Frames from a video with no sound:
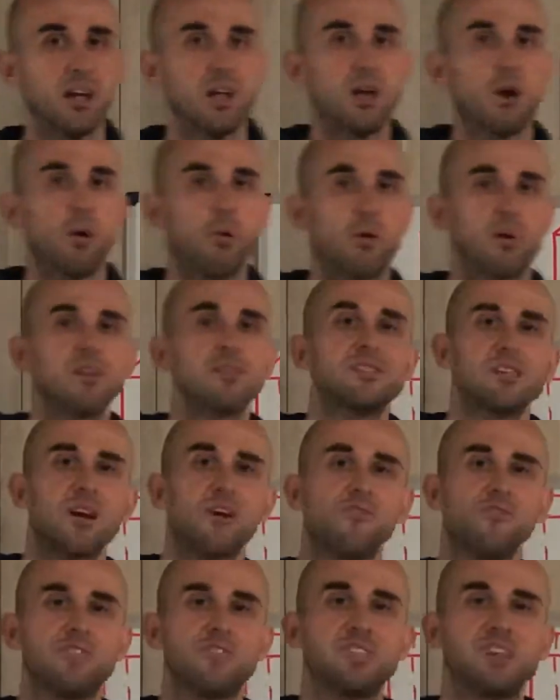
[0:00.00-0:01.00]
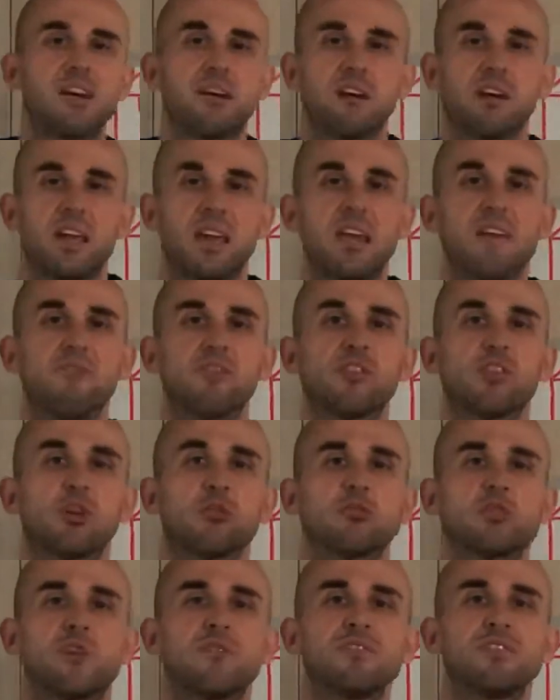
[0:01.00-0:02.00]
Whereas surface area, even though
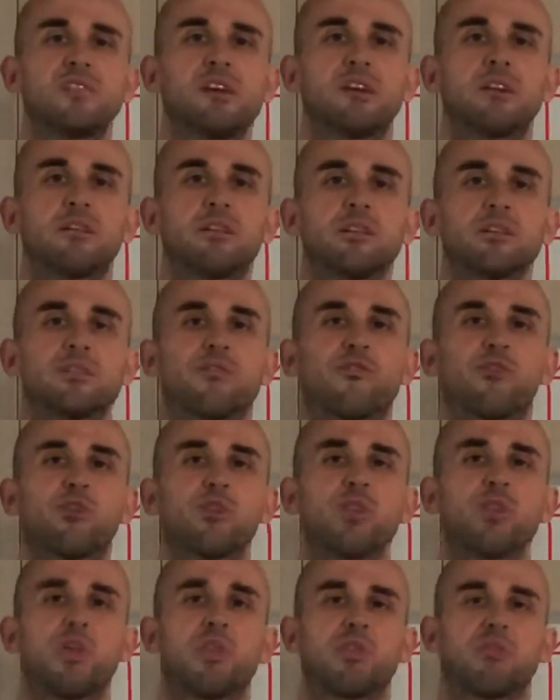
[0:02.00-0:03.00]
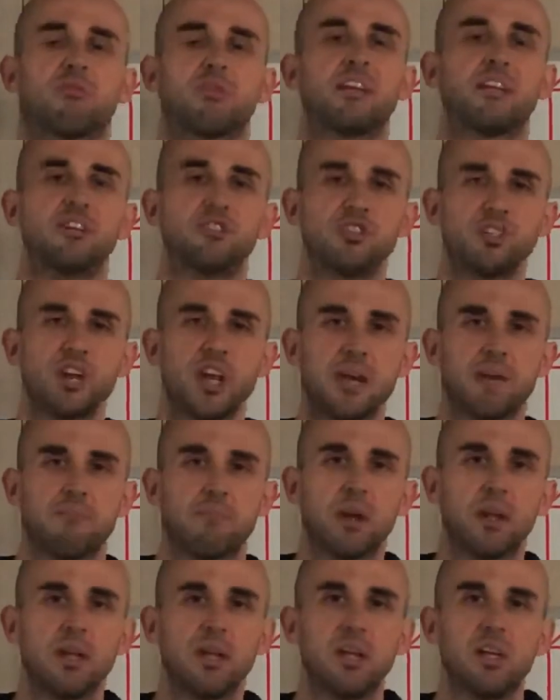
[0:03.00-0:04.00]
surface area is for the 3D shape,
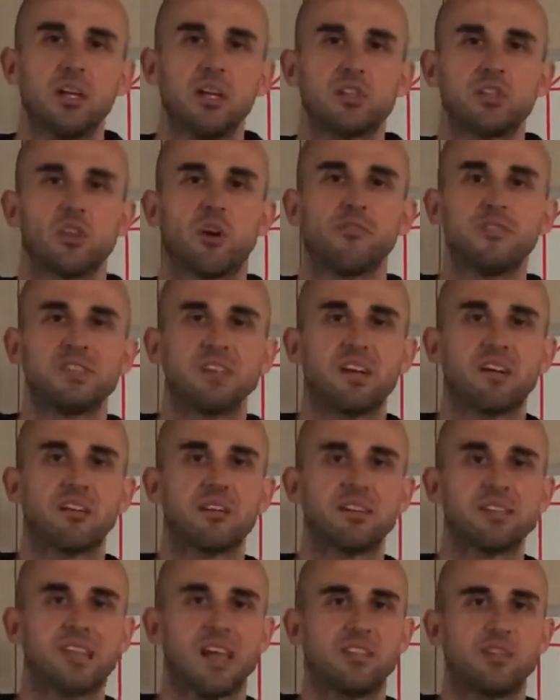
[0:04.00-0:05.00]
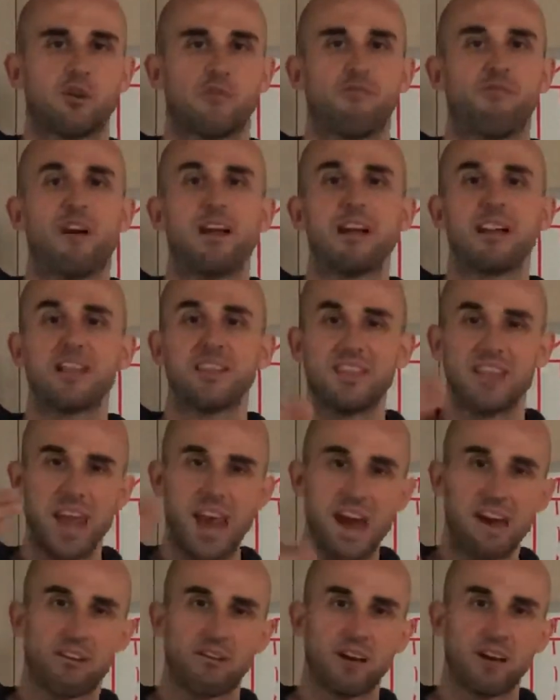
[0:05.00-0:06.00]
surface area is that you're finding the
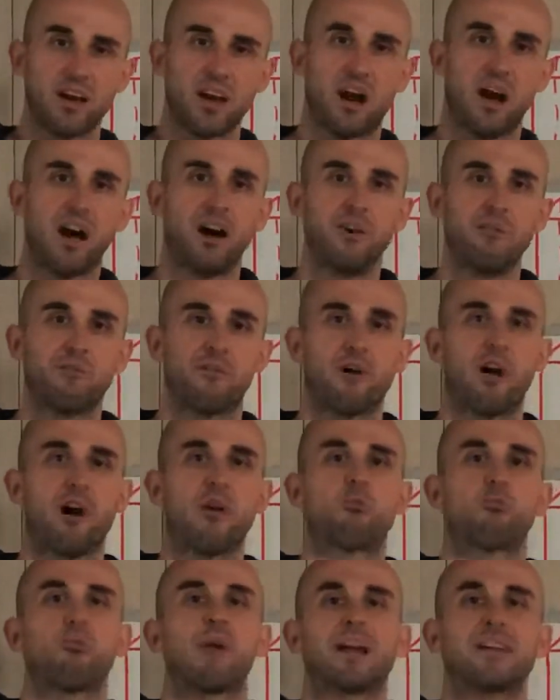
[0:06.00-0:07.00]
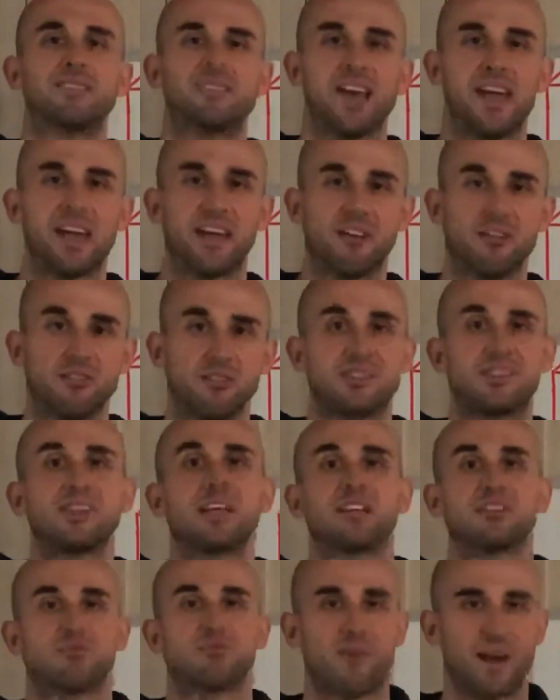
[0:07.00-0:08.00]
area of a rectangle,
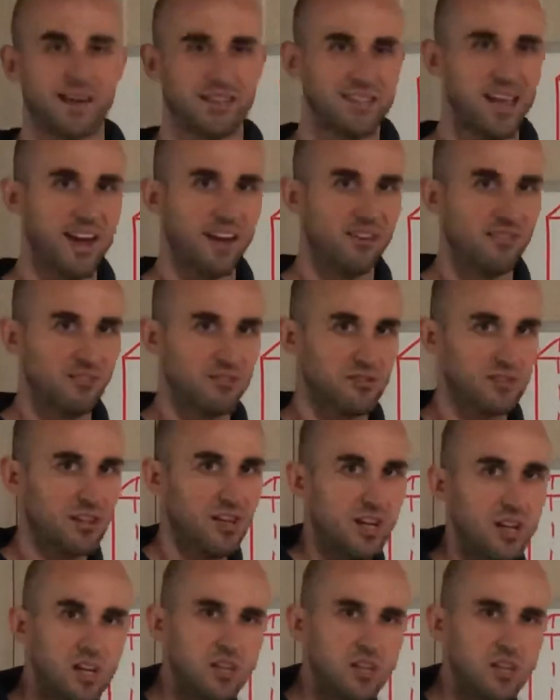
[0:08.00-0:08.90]
6 rectangles.